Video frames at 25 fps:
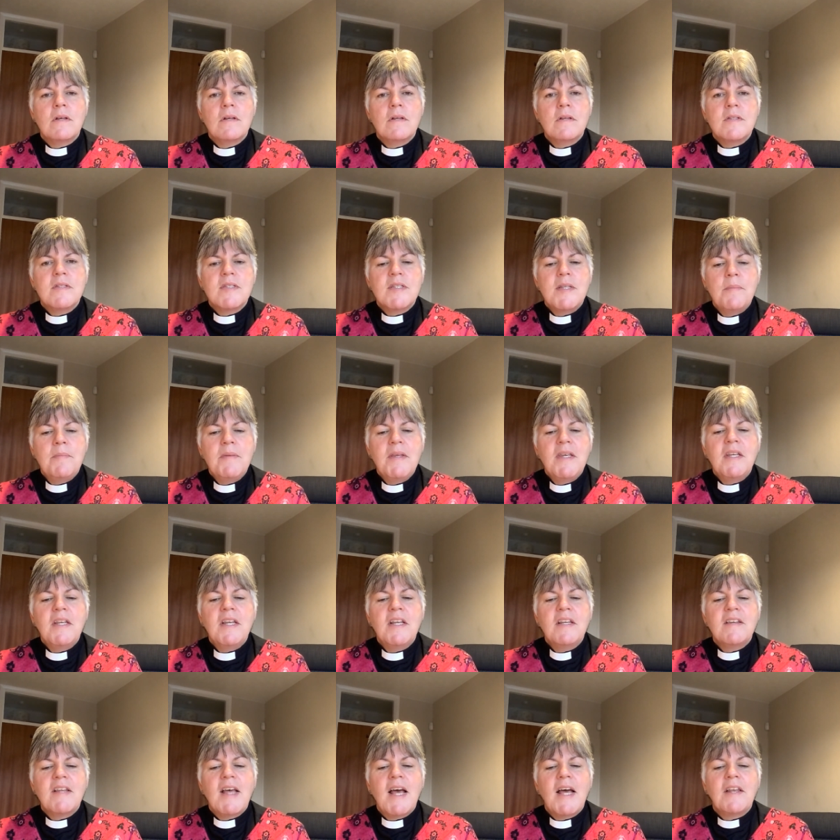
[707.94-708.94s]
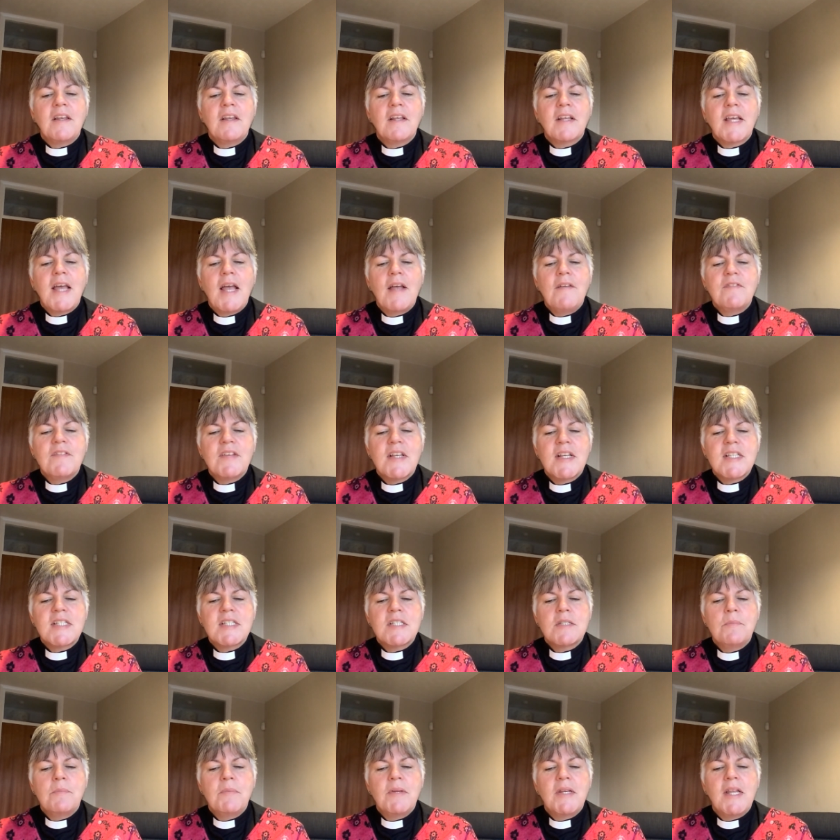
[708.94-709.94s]
Simeon and Anna gave
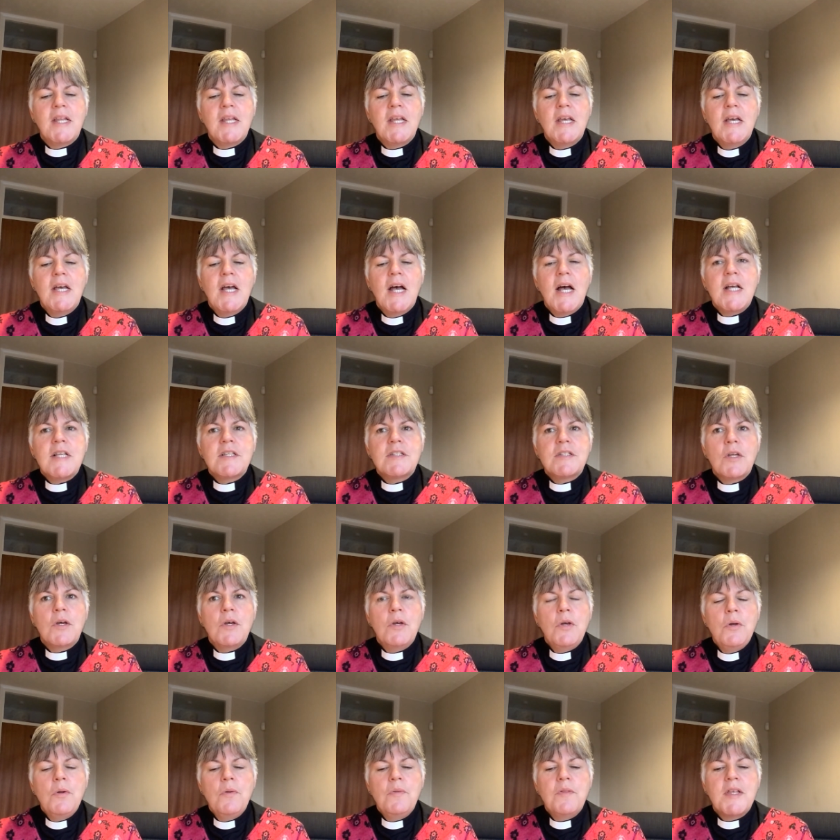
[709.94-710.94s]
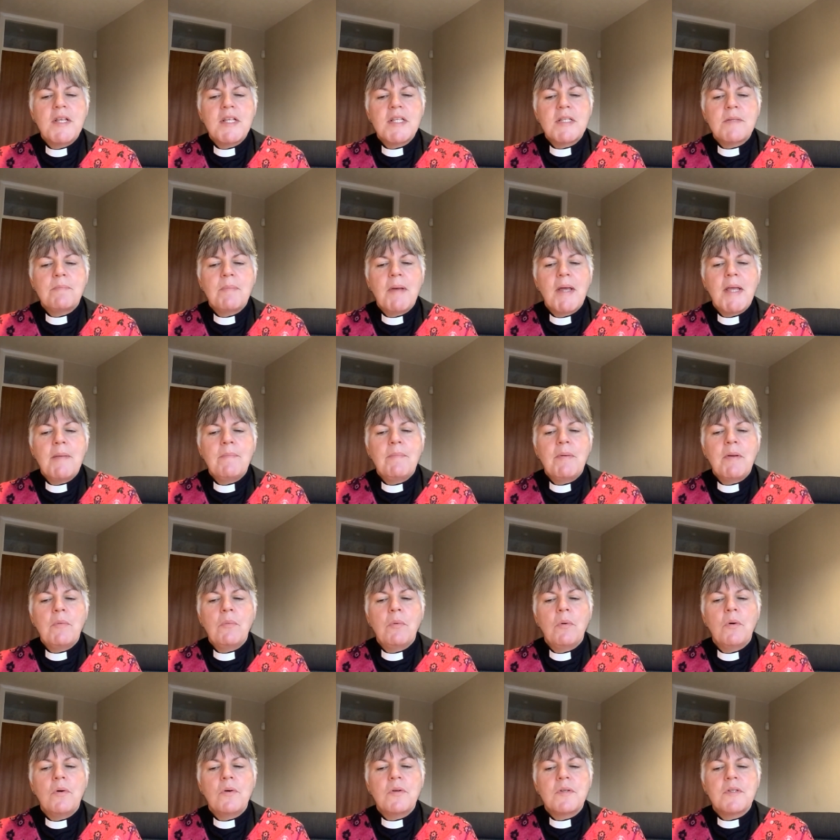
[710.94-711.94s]
testimony as to who this baby
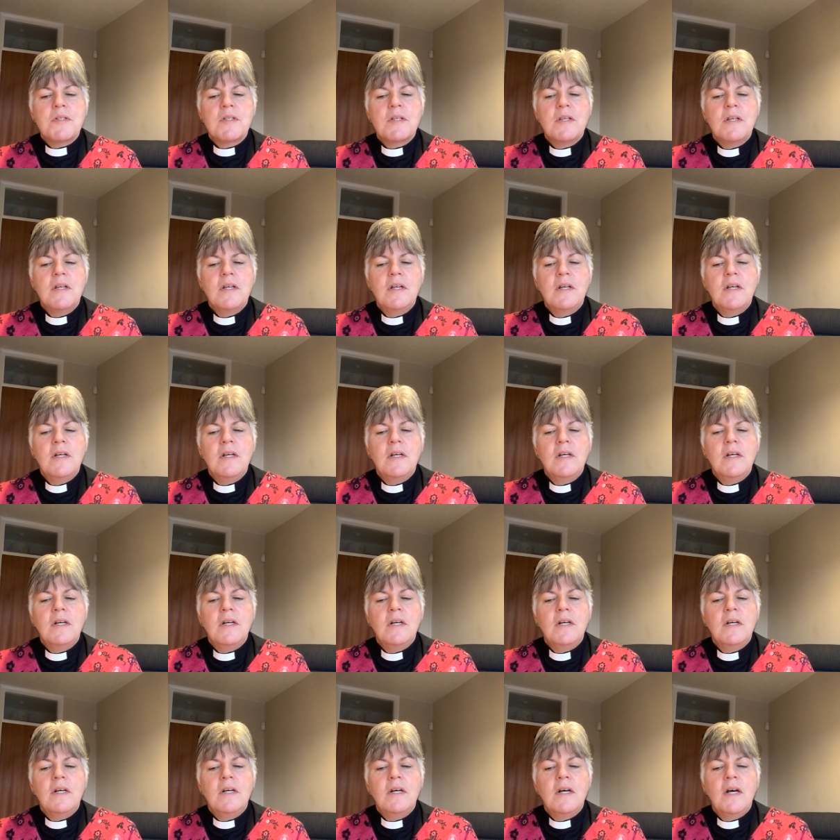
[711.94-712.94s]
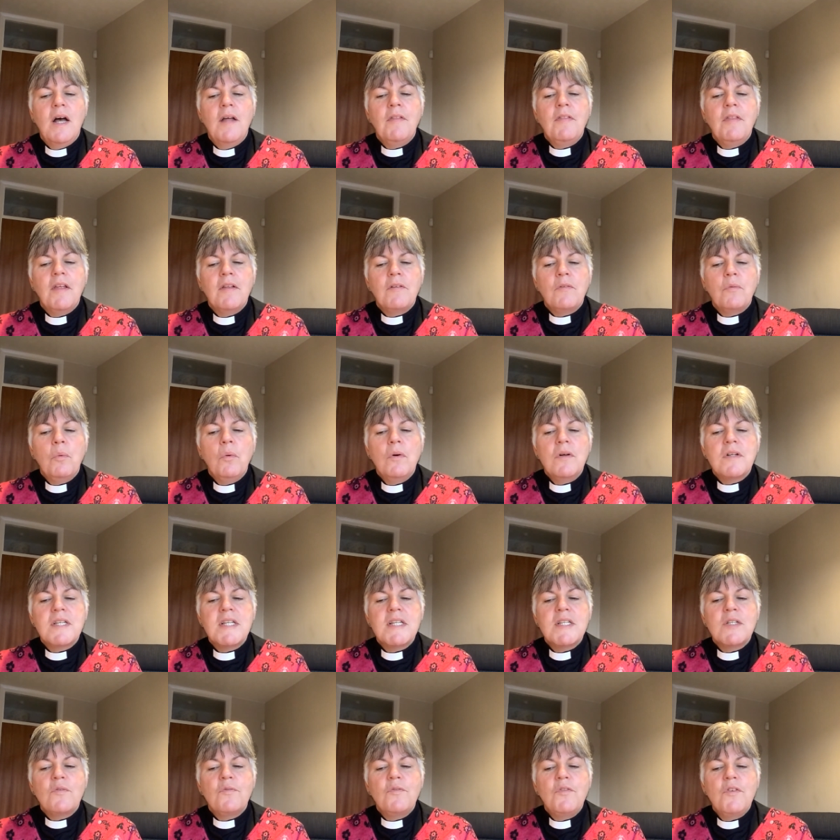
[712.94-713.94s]
was and that what
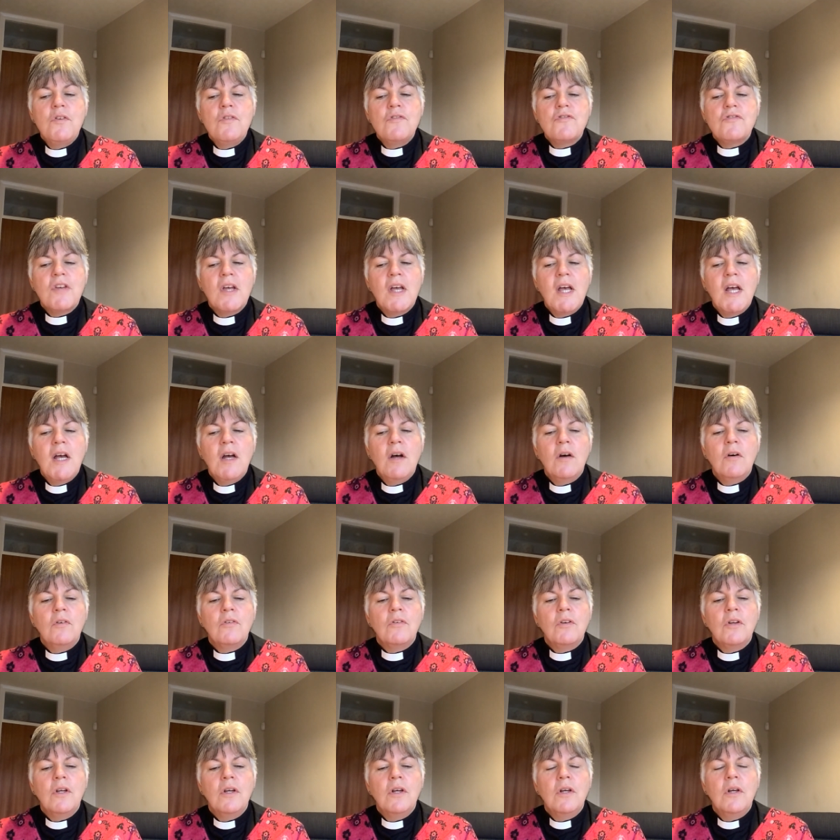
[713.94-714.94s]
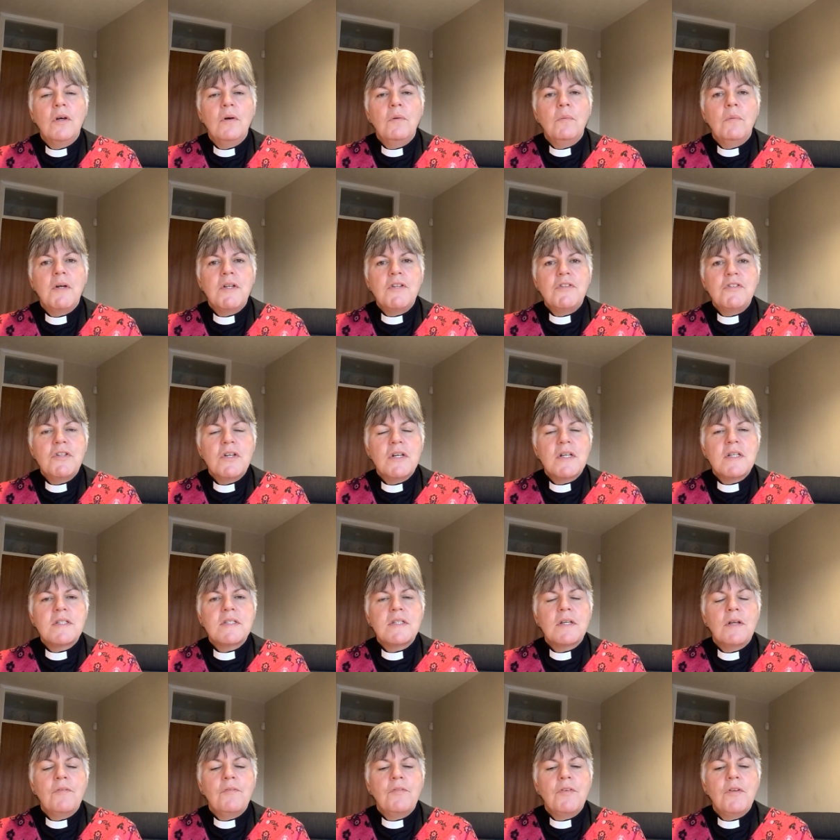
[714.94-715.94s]
his future held when just
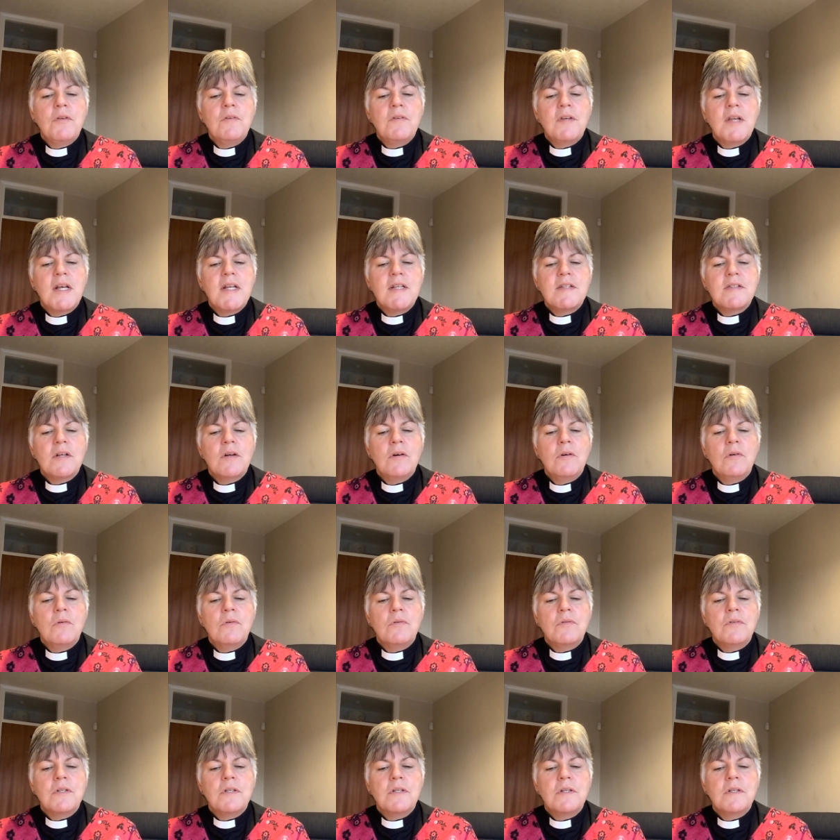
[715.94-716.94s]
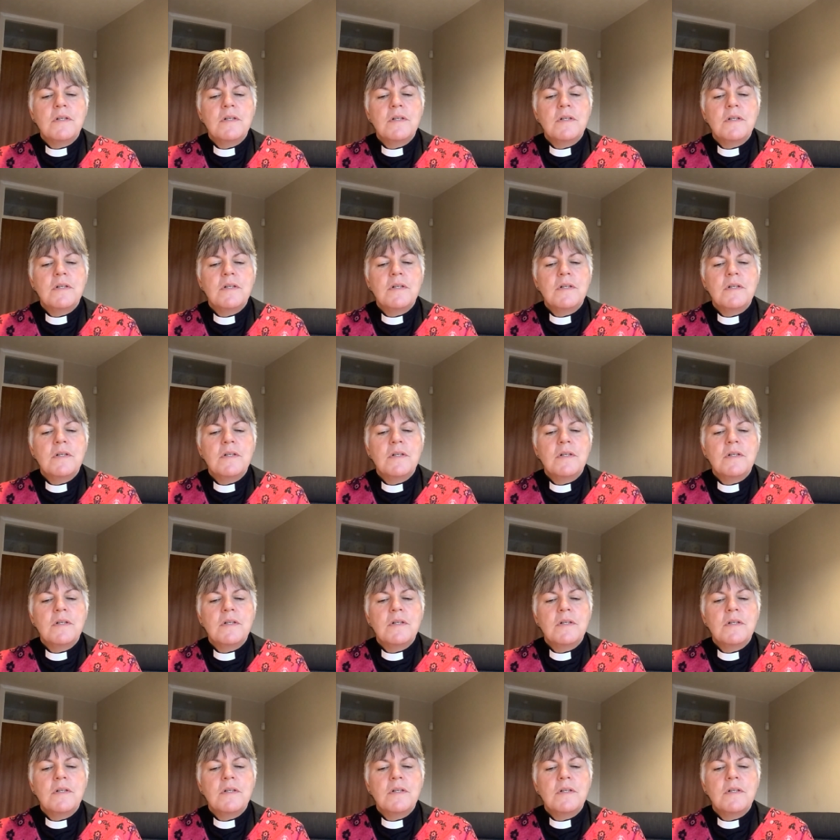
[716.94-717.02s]
a few days old.